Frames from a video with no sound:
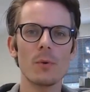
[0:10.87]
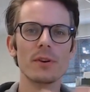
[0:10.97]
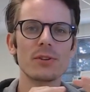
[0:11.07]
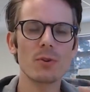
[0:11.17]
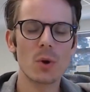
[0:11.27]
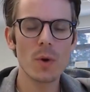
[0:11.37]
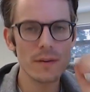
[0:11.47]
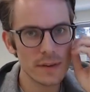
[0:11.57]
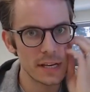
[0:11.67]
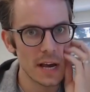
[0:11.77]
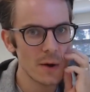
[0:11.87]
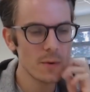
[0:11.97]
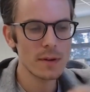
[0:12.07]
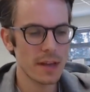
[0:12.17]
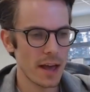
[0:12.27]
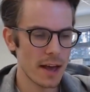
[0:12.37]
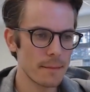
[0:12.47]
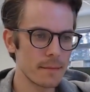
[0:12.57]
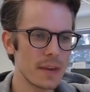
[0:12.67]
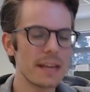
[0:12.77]
I wanted to do a quick video
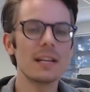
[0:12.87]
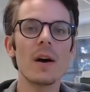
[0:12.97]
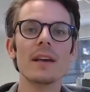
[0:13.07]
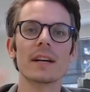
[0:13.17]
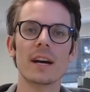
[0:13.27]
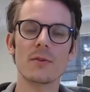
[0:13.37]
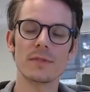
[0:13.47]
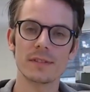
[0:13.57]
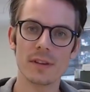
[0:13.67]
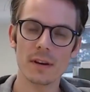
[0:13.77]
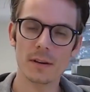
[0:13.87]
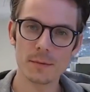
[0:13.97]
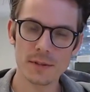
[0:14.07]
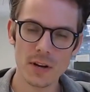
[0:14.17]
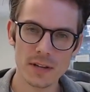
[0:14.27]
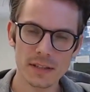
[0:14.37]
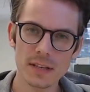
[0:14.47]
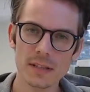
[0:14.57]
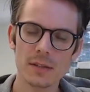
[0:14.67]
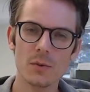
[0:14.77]
in light of the current
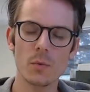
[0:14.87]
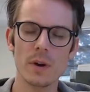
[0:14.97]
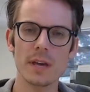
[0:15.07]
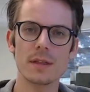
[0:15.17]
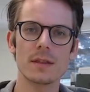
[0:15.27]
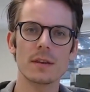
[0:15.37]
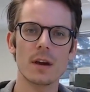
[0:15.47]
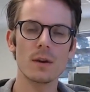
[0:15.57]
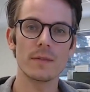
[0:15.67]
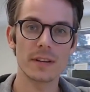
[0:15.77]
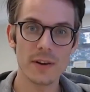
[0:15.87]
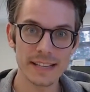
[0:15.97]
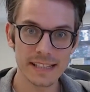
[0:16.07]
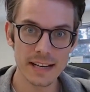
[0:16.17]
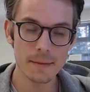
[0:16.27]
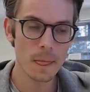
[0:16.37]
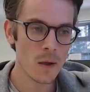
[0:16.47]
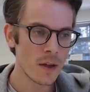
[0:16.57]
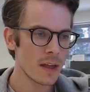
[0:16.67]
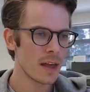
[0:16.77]
circumstances with Covid-19.
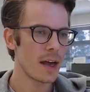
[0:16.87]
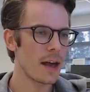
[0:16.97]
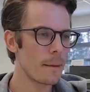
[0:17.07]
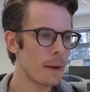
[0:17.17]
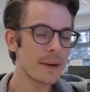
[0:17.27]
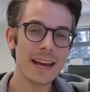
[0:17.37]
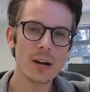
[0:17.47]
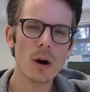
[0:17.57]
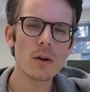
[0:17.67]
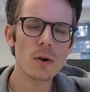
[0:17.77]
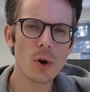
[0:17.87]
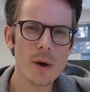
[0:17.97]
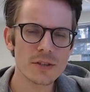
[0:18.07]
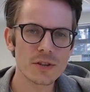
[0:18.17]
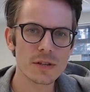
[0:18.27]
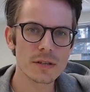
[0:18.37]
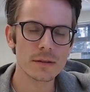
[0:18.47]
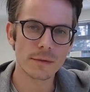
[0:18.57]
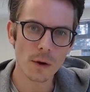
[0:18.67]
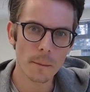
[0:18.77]
I've been getting quite a lot of
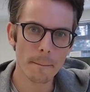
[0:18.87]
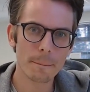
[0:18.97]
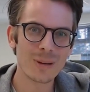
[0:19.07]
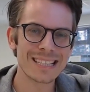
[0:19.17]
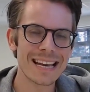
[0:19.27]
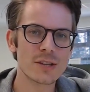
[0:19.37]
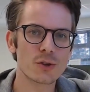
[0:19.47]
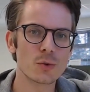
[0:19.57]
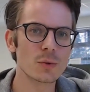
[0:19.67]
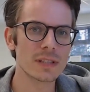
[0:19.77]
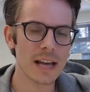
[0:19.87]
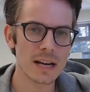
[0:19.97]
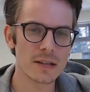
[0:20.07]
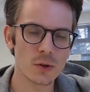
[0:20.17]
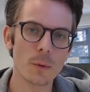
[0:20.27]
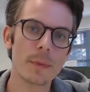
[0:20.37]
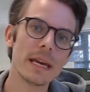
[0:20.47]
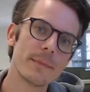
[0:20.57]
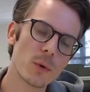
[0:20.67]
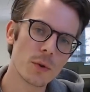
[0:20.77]
questions from potential sellers or
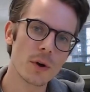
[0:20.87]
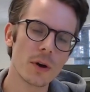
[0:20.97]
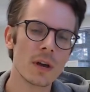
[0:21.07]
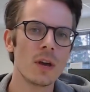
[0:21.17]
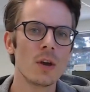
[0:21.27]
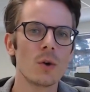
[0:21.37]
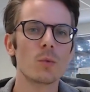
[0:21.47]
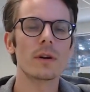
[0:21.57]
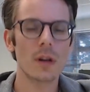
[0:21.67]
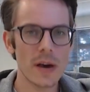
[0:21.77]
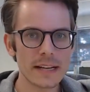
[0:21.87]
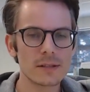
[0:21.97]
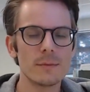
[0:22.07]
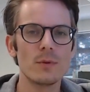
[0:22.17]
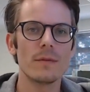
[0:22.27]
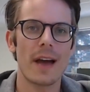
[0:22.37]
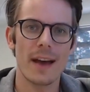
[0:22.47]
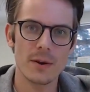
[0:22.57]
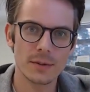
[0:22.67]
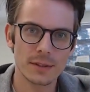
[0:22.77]
people that would like to move
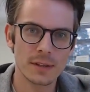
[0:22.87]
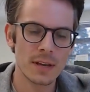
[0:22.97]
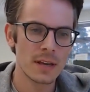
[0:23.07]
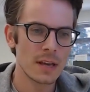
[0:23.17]
house